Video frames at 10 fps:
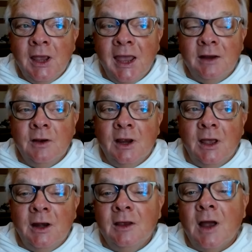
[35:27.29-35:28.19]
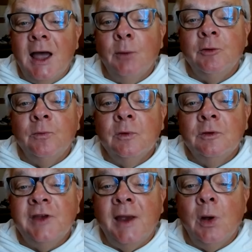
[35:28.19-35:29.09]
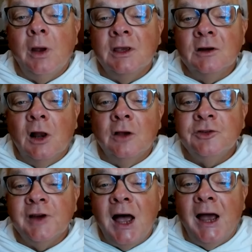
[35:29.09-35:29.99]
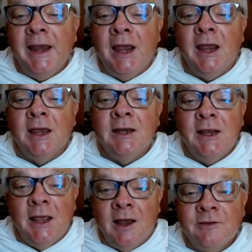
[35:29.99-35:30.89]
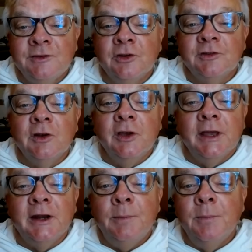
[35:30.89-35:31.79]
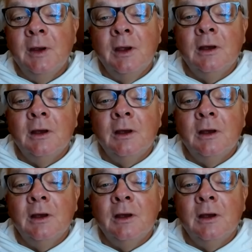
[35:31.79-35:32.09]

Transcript: And I would say in closing, IANDS, just look it up.